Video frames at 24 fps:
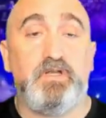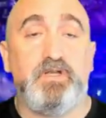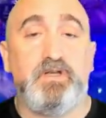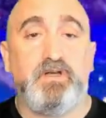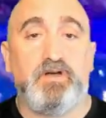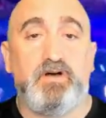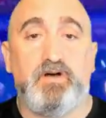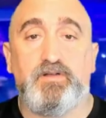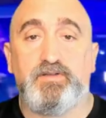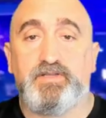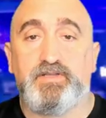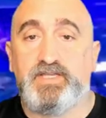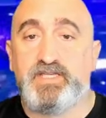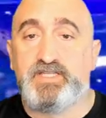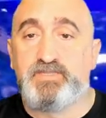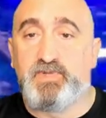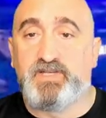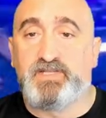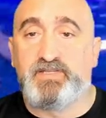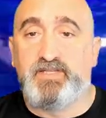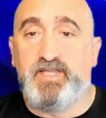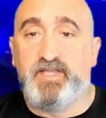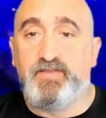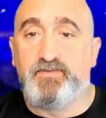all the
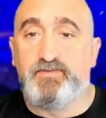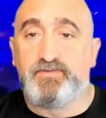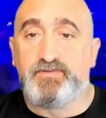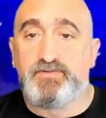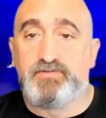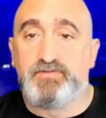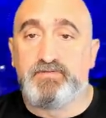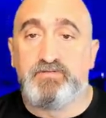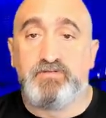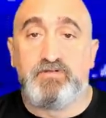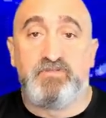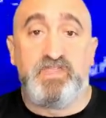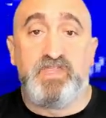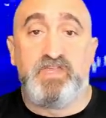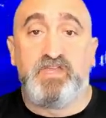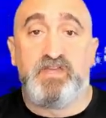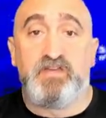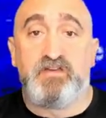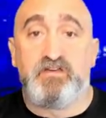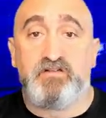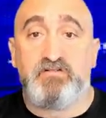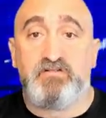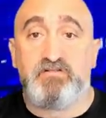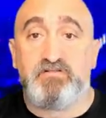spectators over
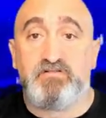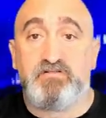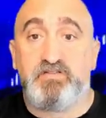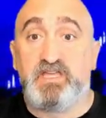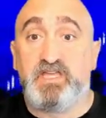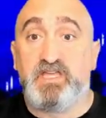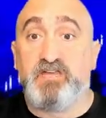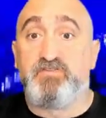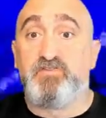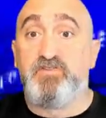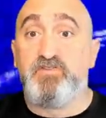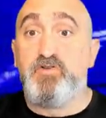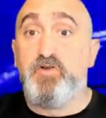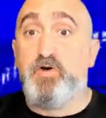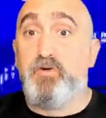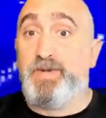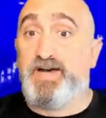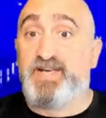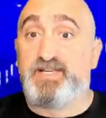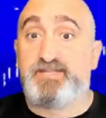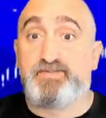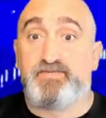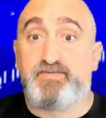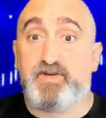there, they have no
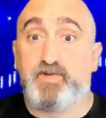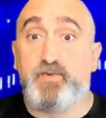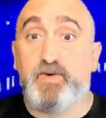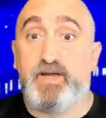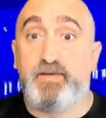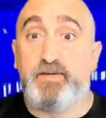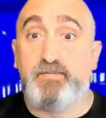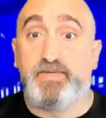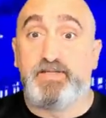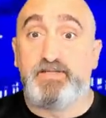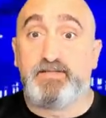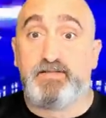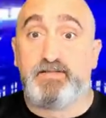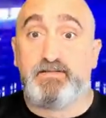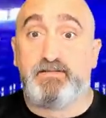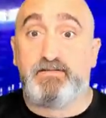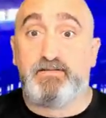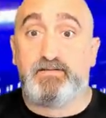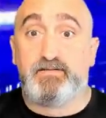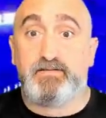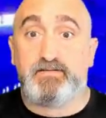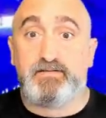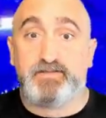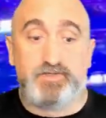mask requirements.
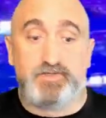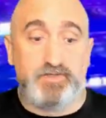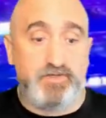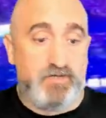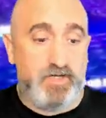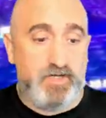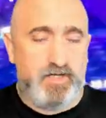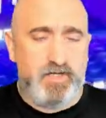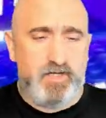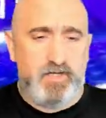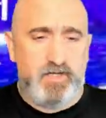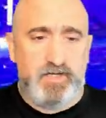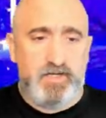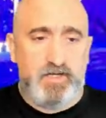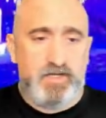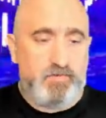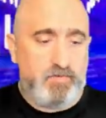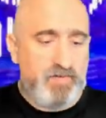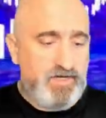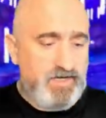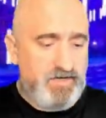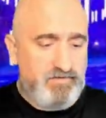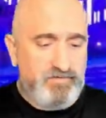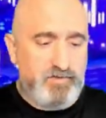So
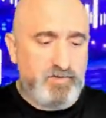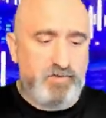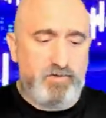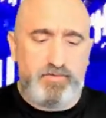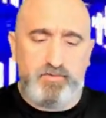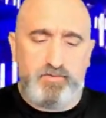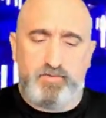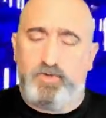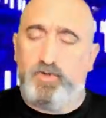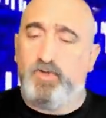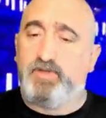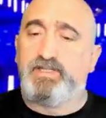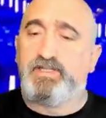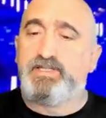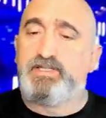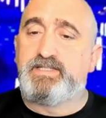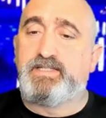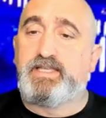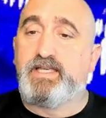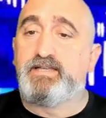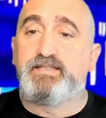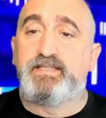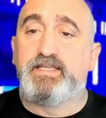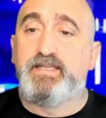we have to go through all this
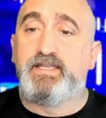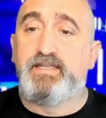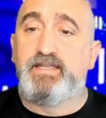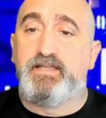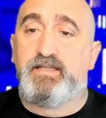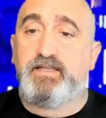testing